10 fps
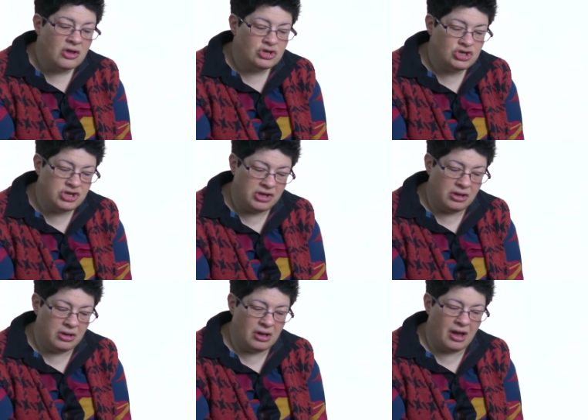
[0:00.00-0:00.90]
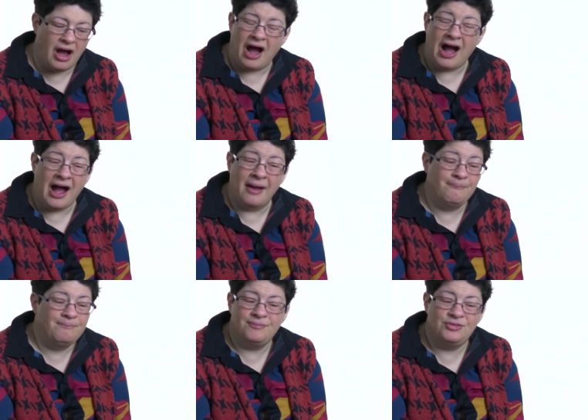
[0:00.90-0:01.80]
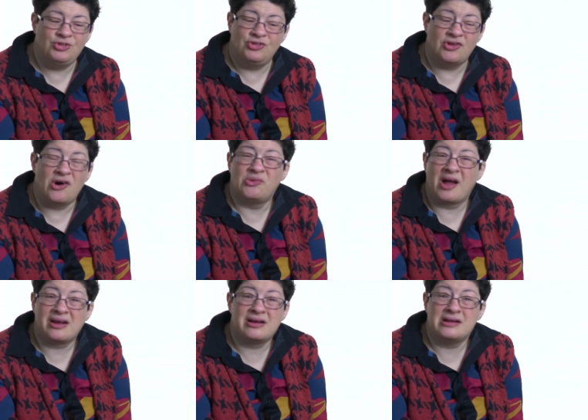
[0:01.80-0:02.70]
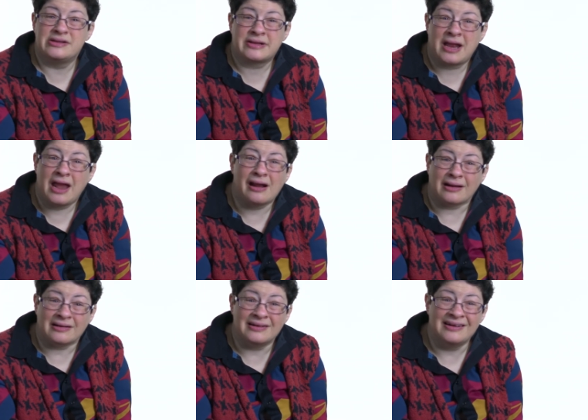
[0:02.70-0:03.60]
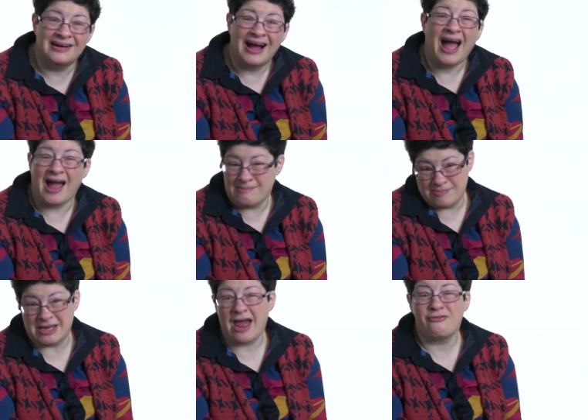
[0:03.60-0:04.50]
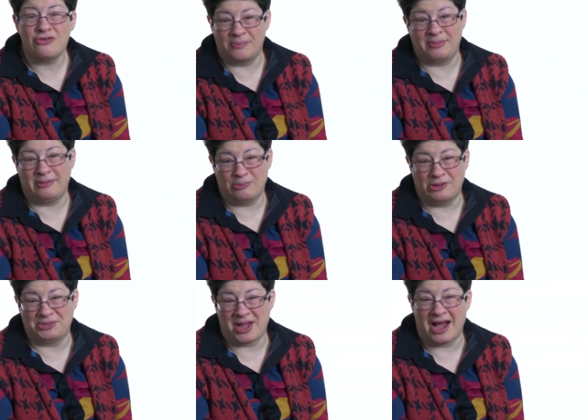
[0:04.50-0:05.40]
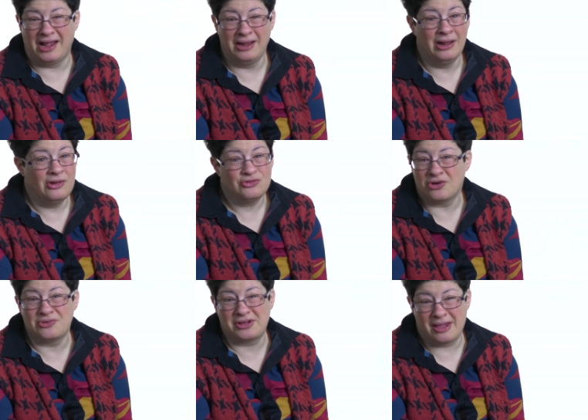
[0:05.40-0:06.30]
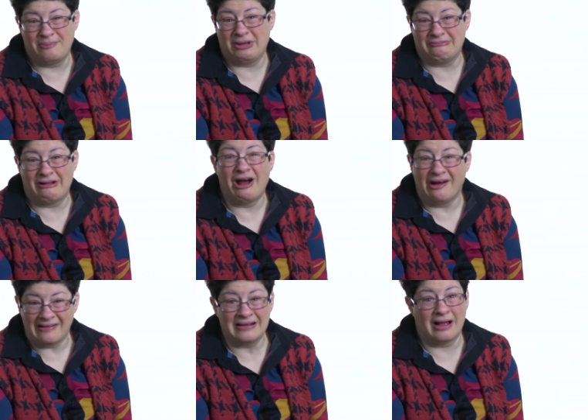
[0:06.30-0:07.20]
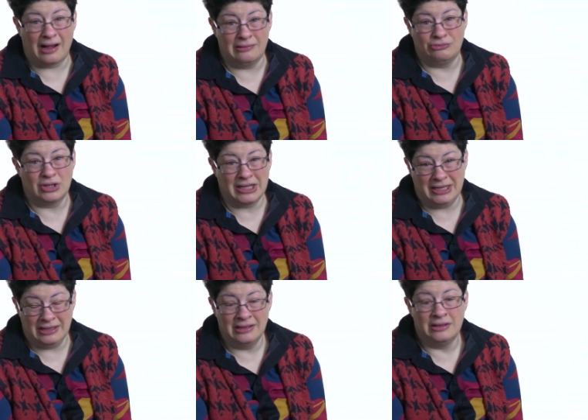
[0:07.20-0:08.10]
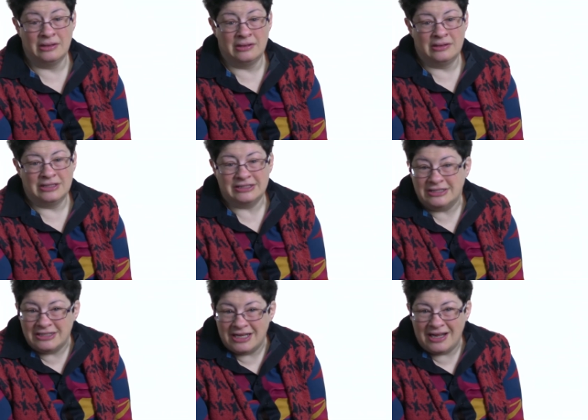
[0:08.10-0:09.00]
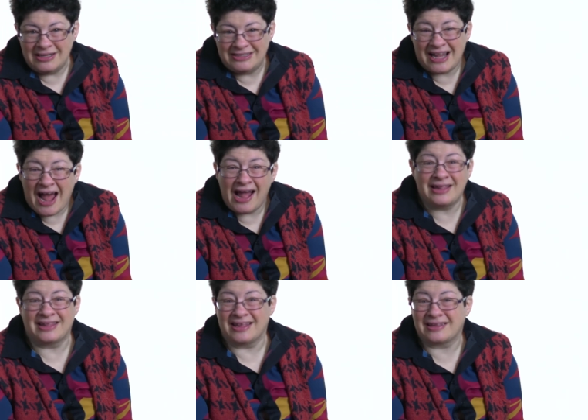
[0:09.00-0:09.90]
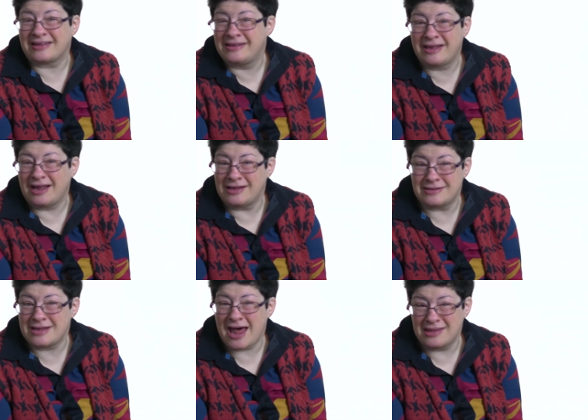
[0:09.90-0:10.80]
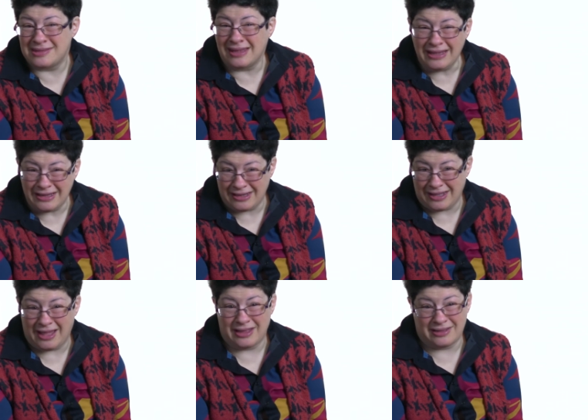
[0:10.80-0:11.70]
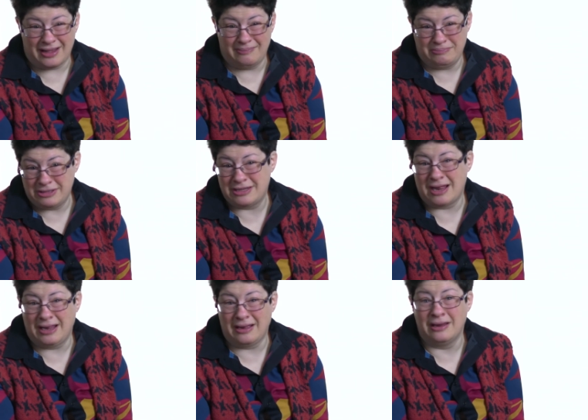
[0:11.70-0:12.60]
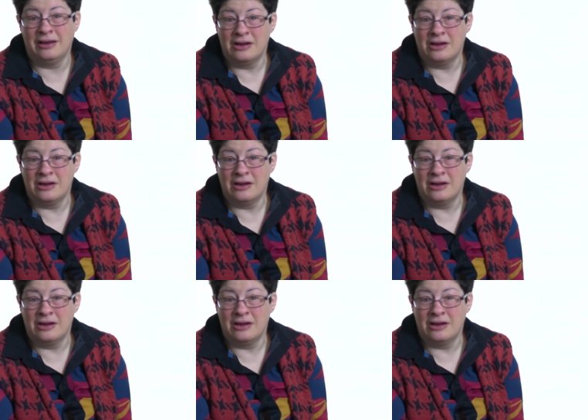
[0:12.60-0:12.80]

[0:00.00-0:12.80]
she, I'm no longer scared. I'm sad when people die. Don't get me wrong. I'm really sad it's a sad thing, and I'm saying